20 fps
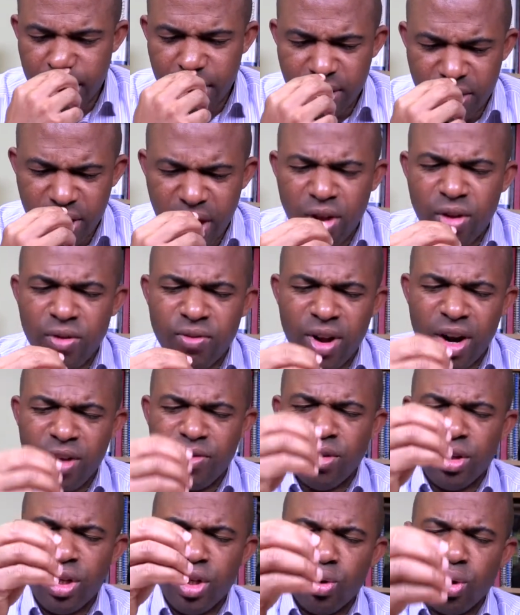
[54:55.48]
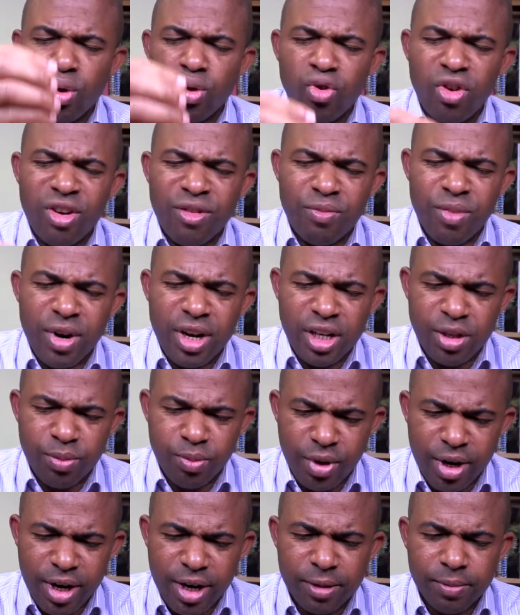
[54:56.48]
Thank you, Father, for these ones who have prayed this
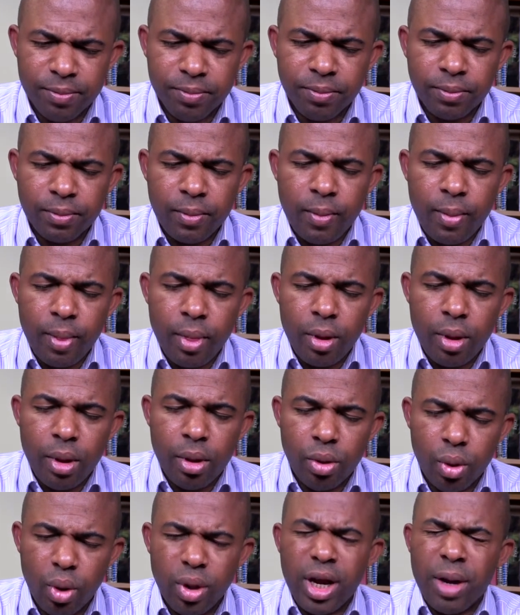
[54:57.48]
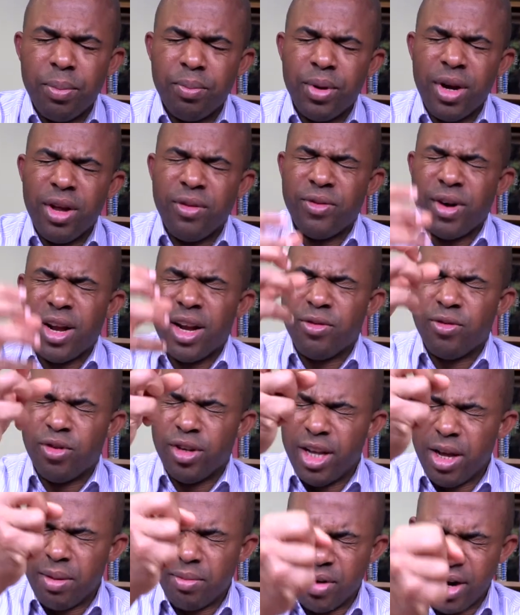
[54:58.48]
prayer. Lord, I pray, Father, for
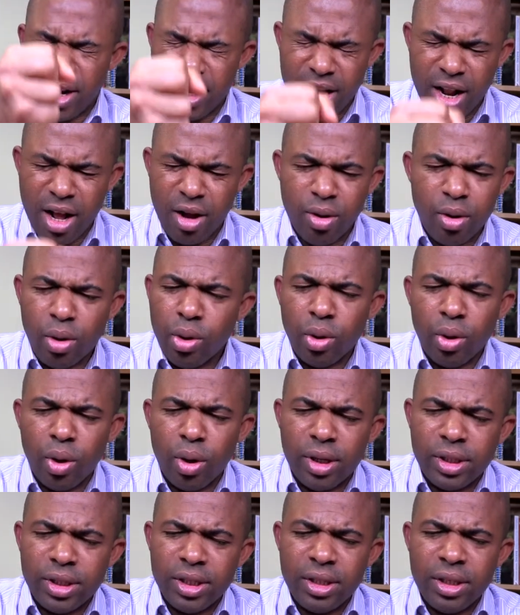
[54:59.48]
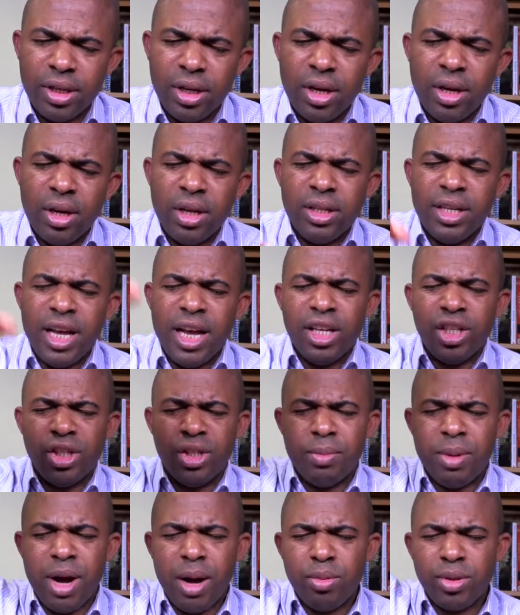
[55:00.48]
them right now, oh Lord. There is
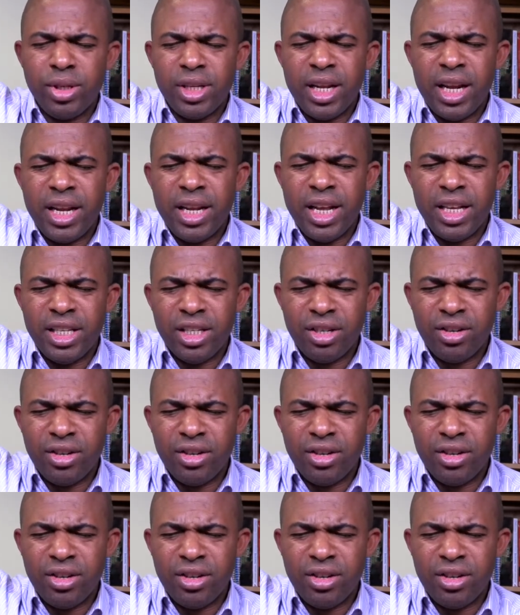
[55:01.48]
the Bible says that there is